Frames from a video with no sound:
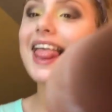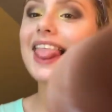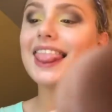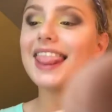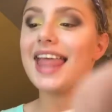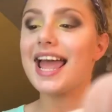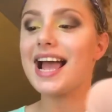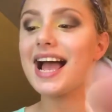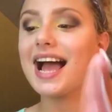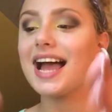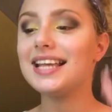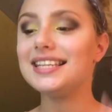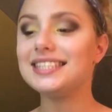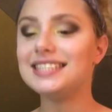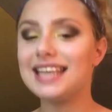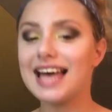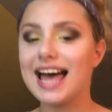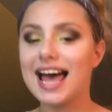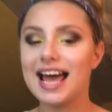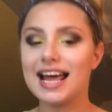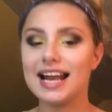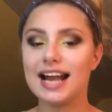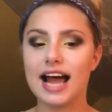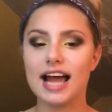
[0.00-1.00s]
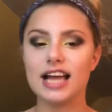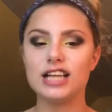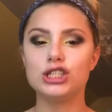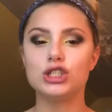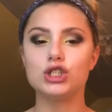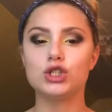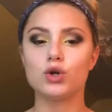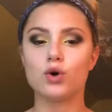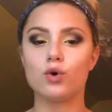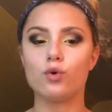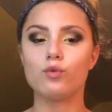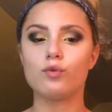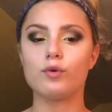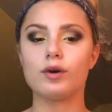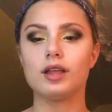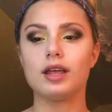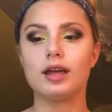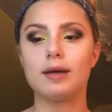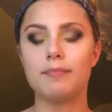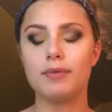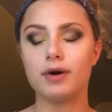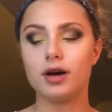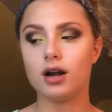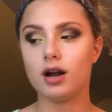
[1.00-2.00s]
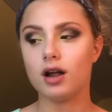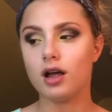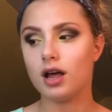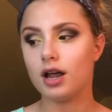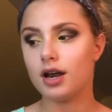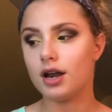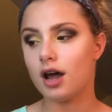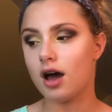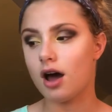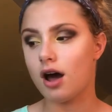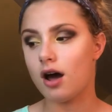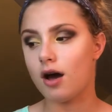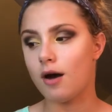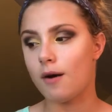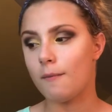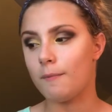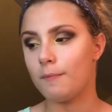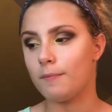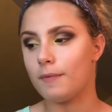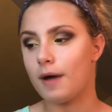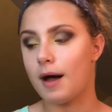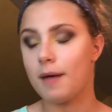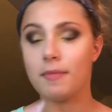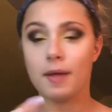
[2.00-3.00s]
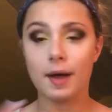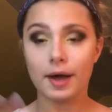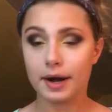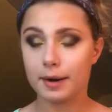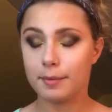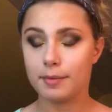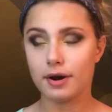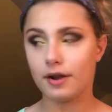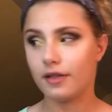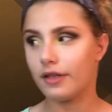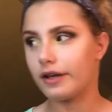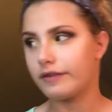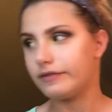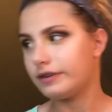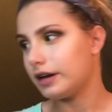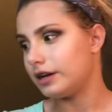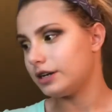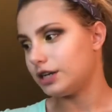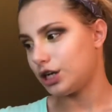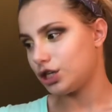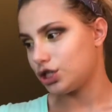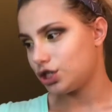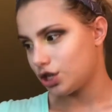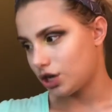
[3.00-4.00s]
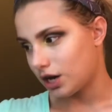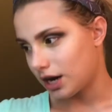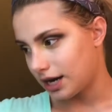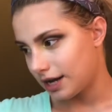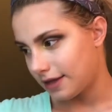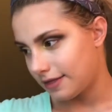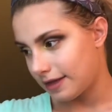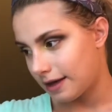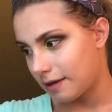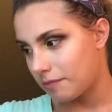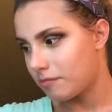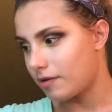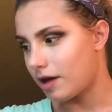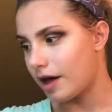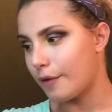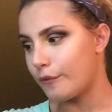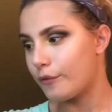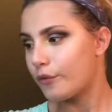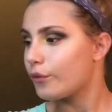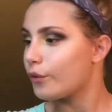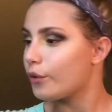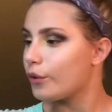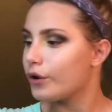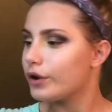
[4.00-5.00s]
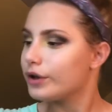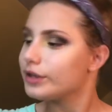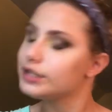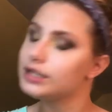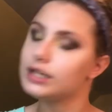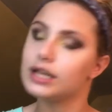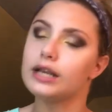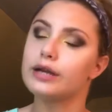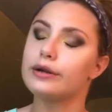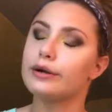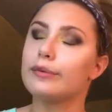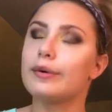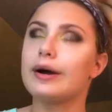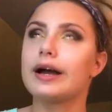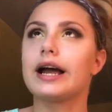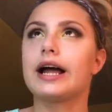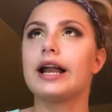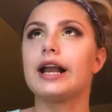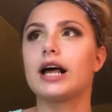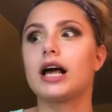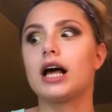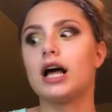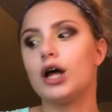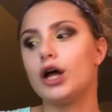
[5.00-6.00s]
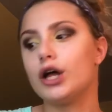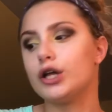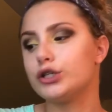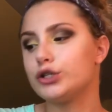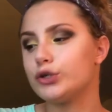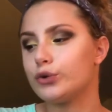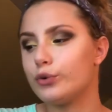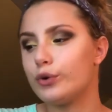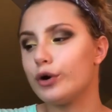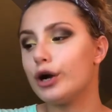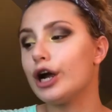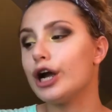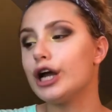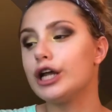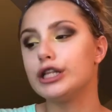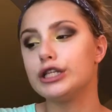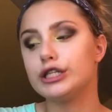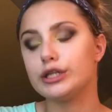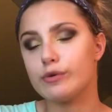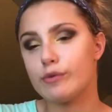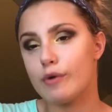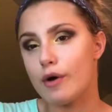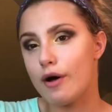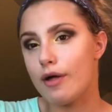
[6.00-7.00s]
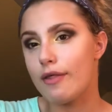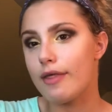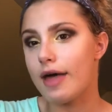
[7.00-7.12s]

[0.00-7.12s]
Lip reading: Like I said, I don't really put on, I'm not gonna put on like foundation or anything, but of course, you know, I gotta contour and do all